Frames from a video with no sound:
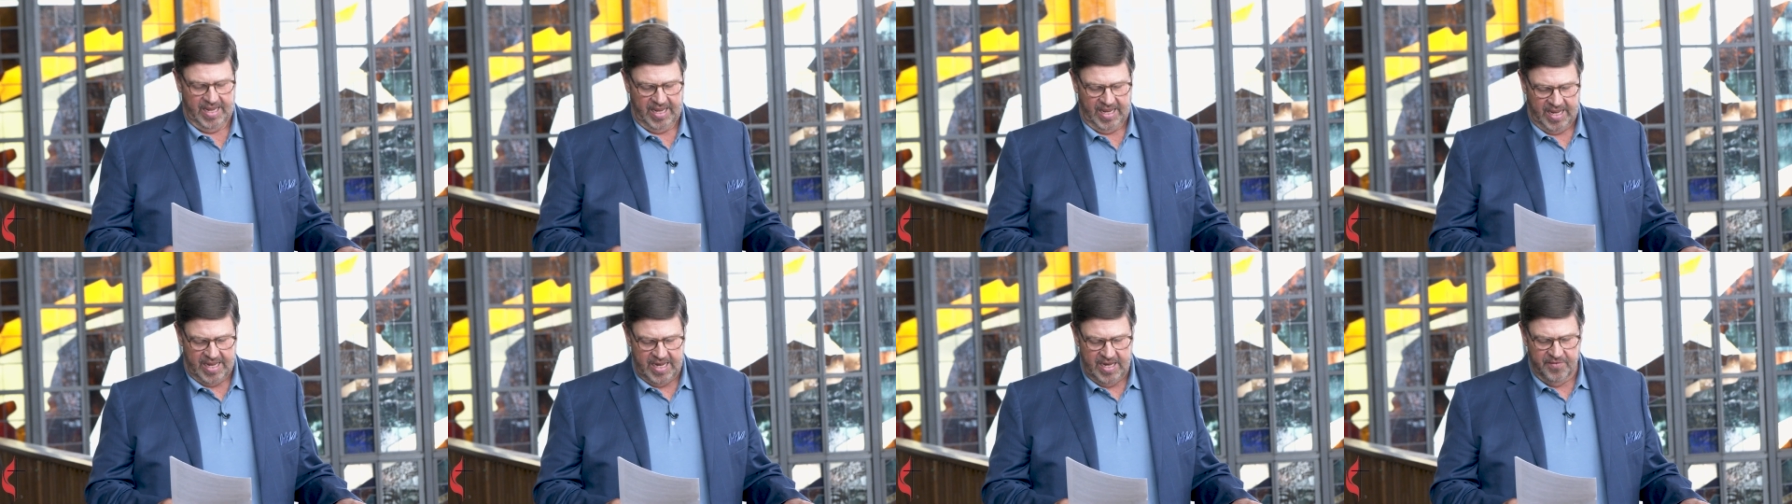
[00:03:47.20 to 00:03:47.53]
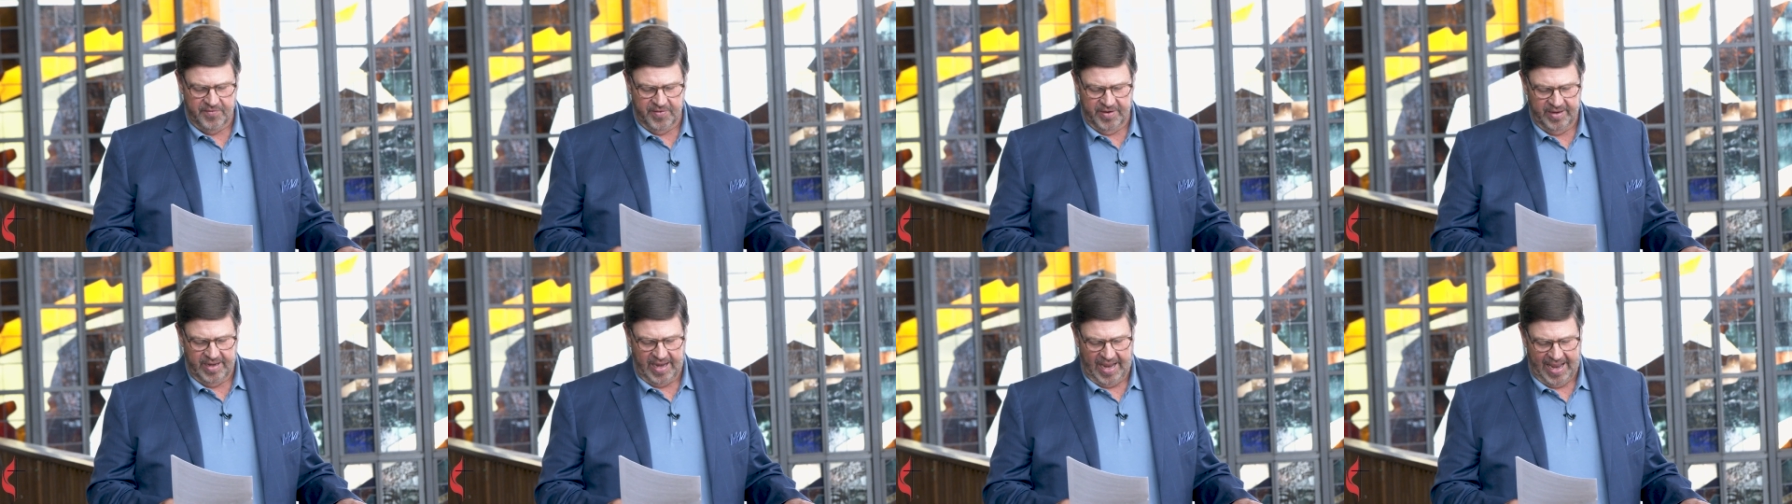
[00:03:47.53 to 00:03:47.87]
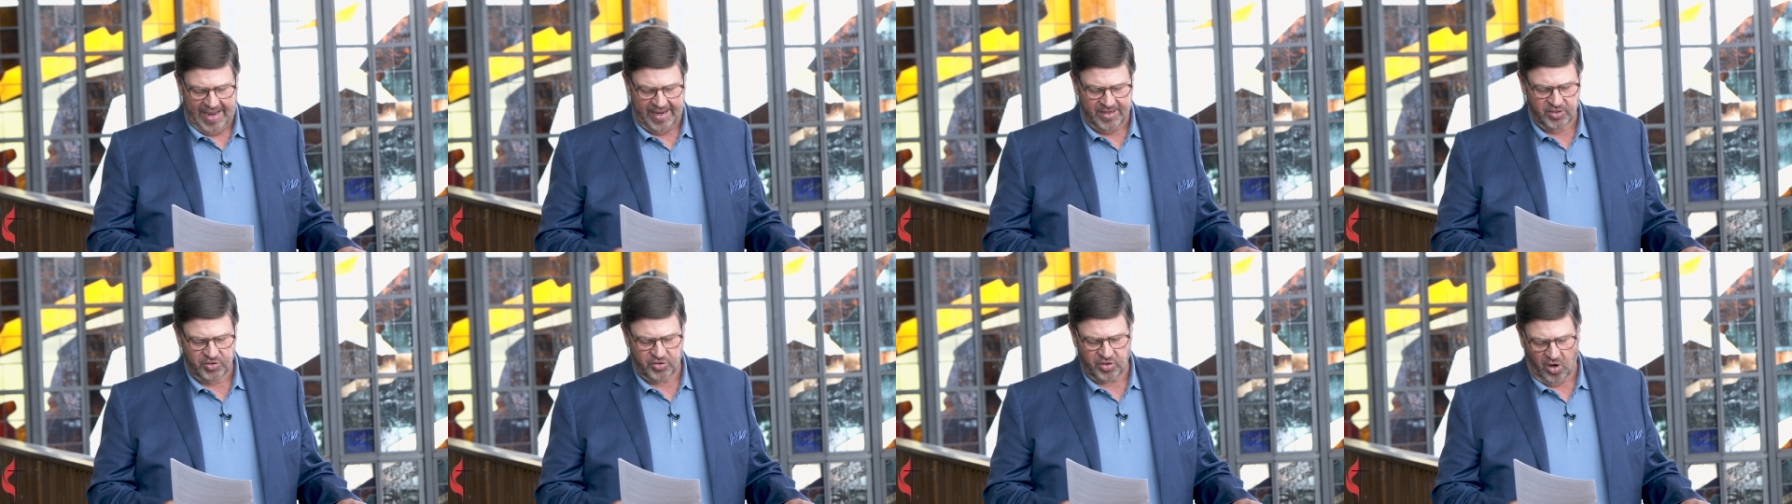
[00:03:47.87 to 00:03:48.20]
Even
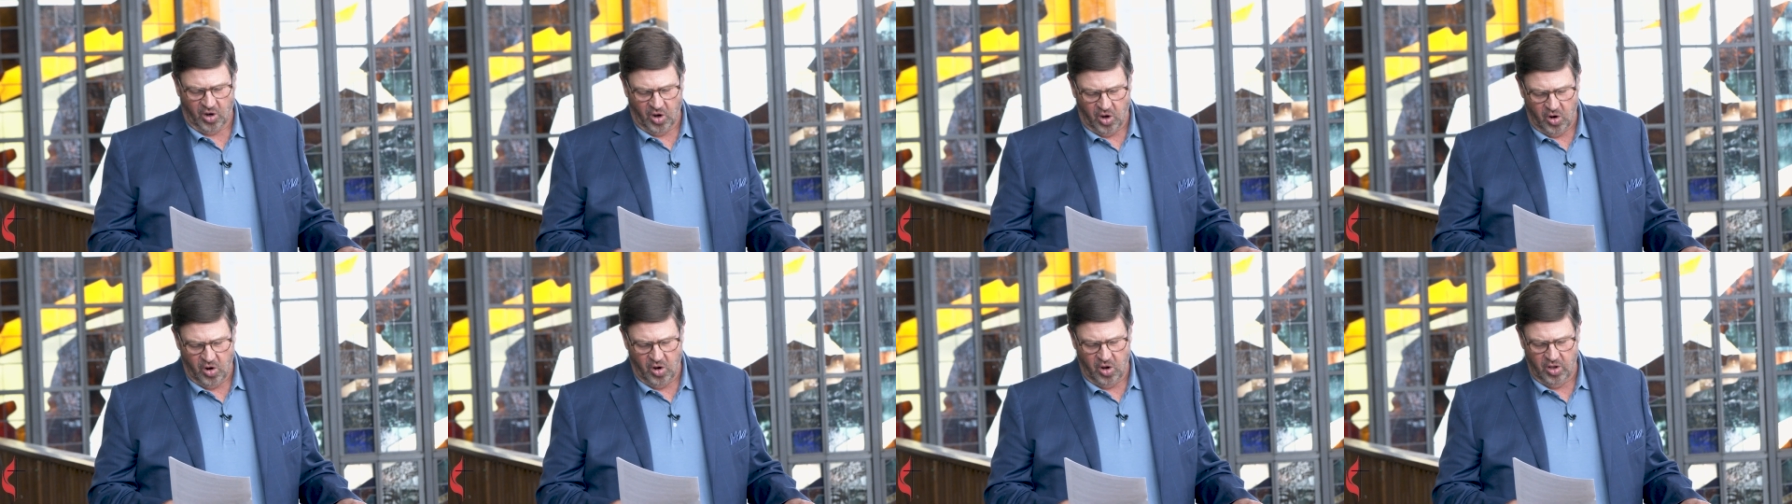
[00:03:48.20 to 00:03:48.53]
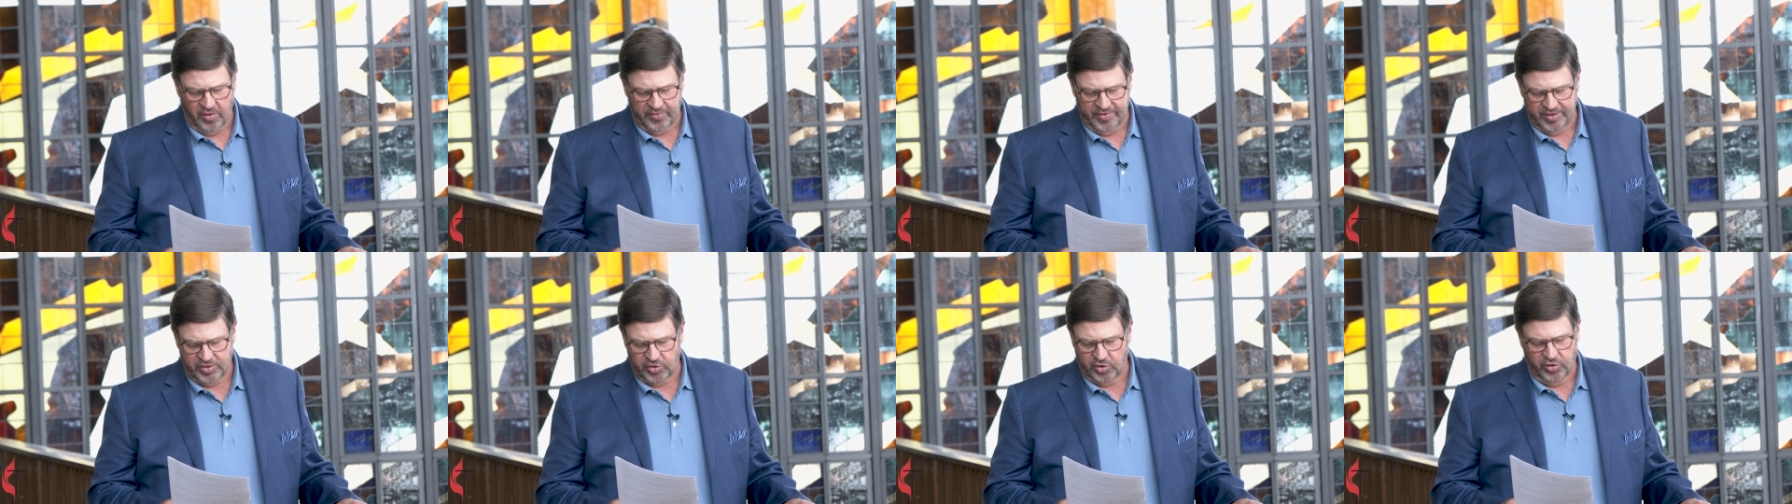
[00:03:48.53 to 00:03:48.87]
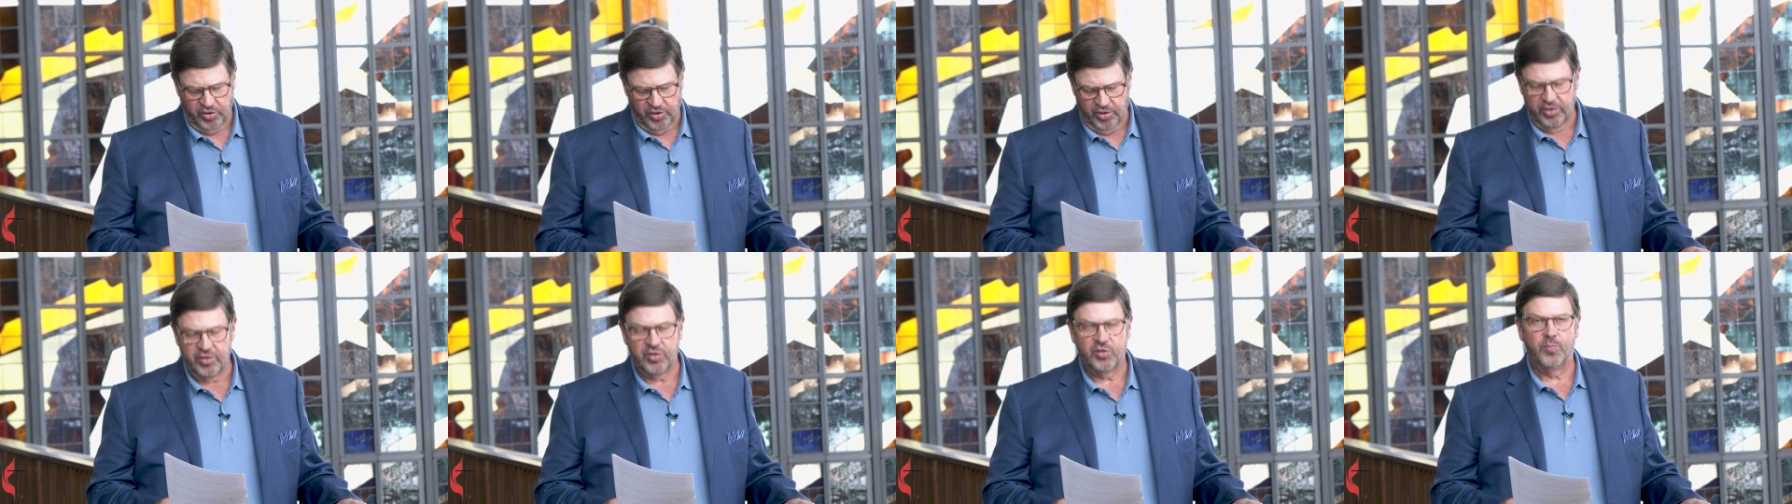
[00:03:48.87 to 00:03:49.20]
as all this
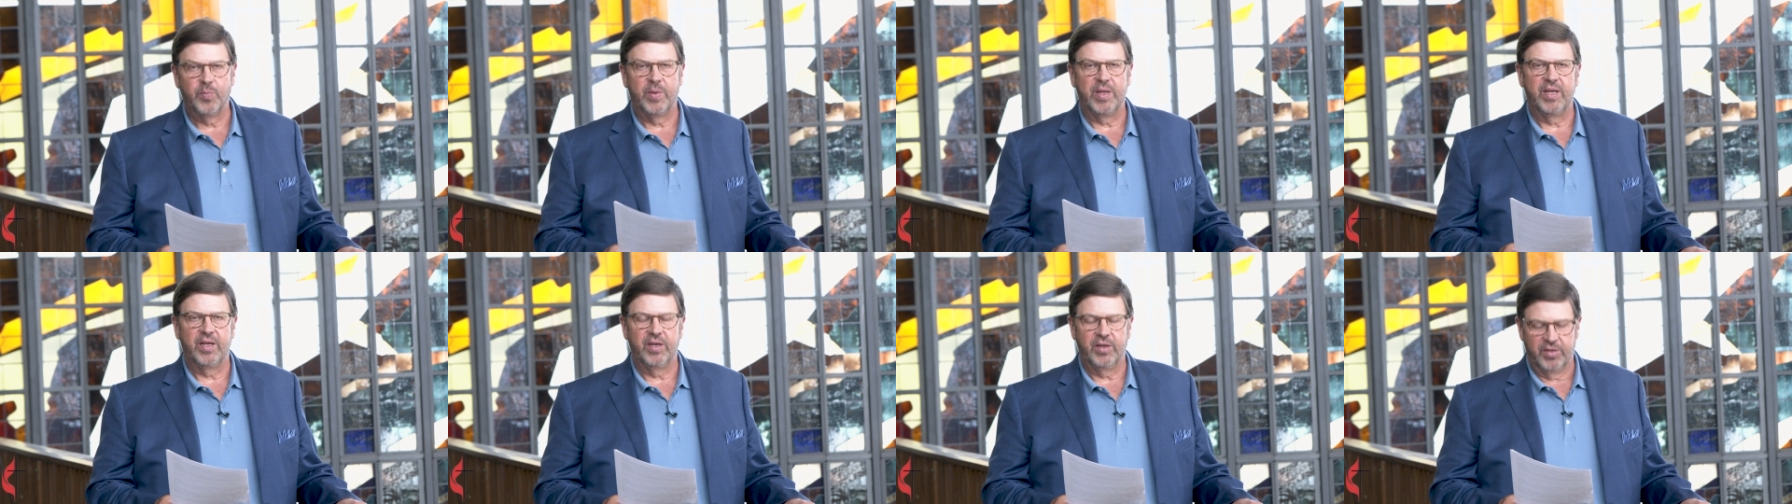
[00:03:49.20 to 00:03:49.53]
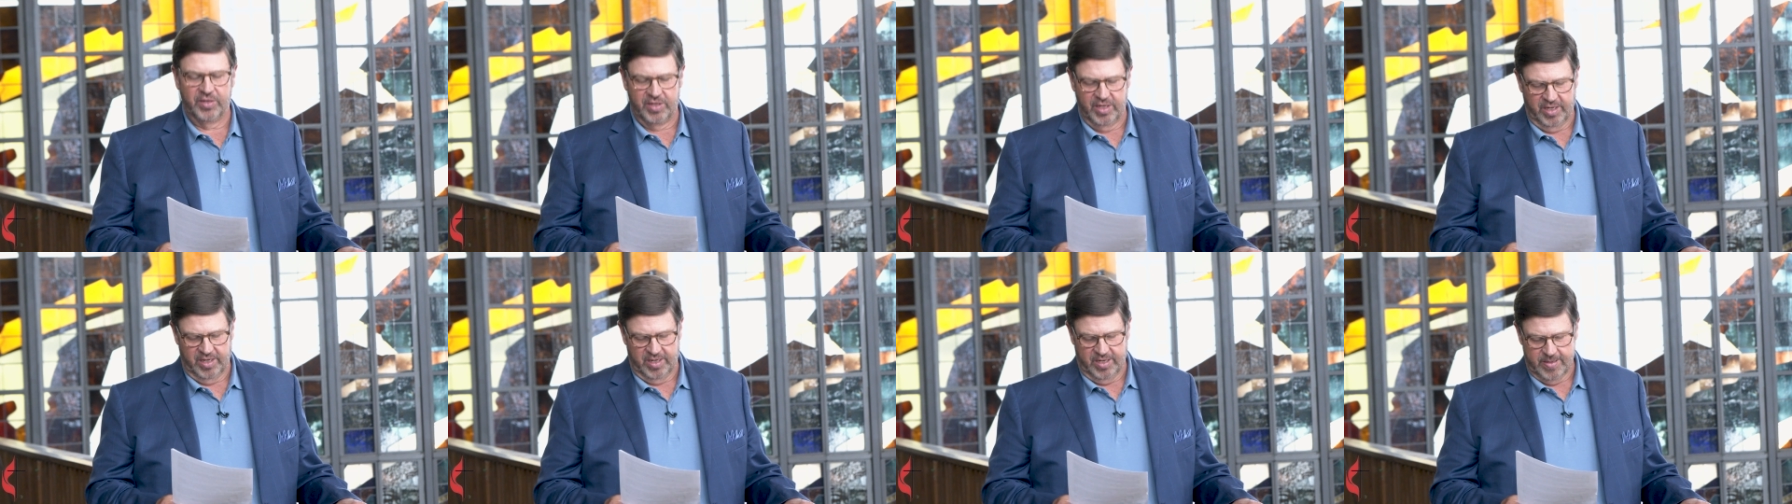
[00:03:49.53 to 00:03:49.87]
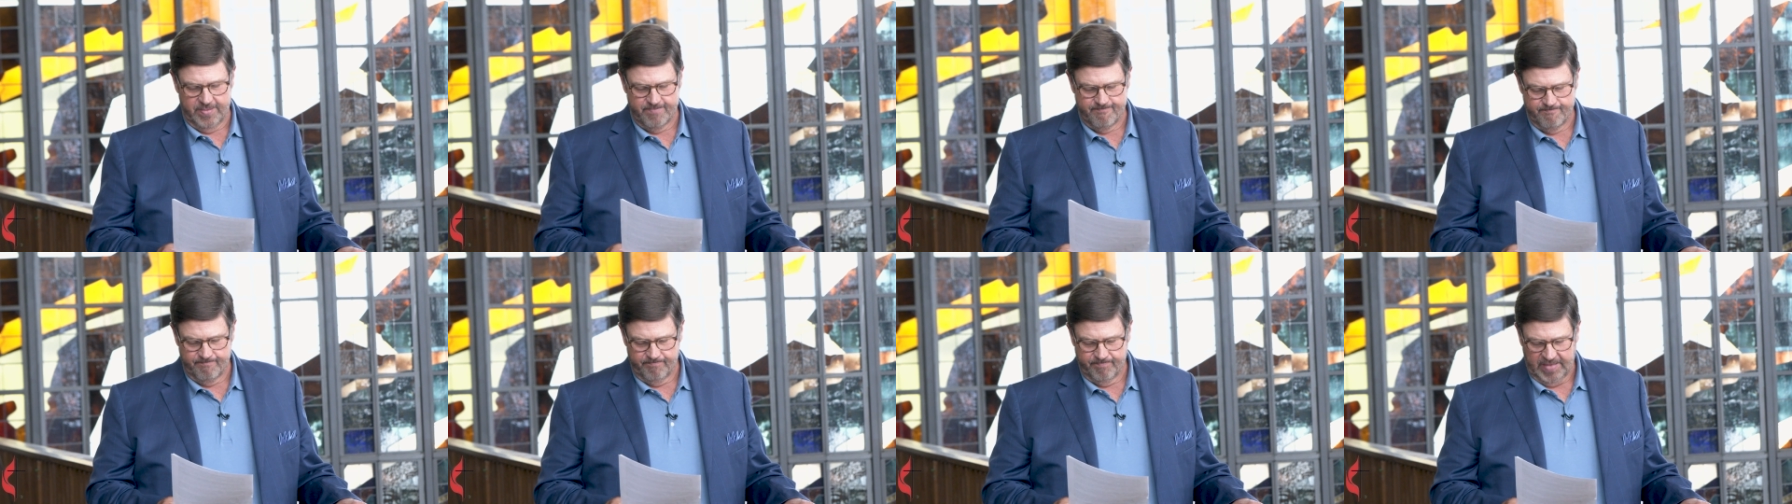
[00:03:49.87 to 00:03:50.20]
good is being
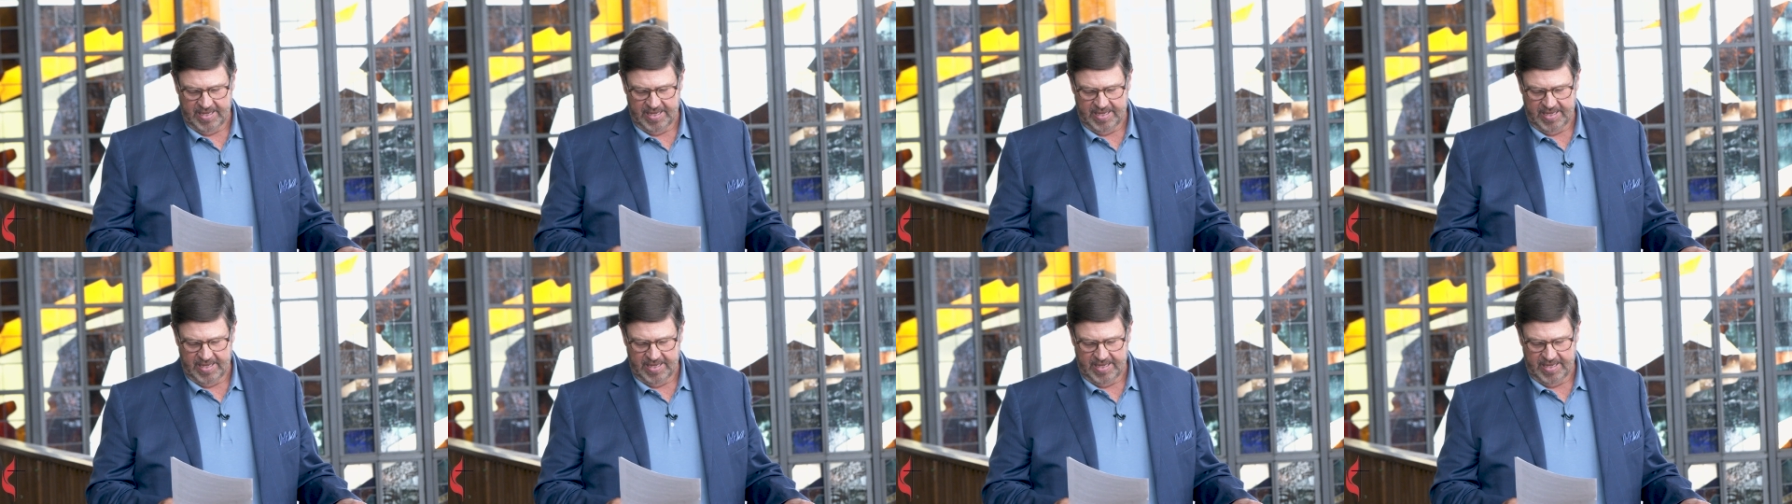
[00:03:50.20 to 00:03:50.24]
done,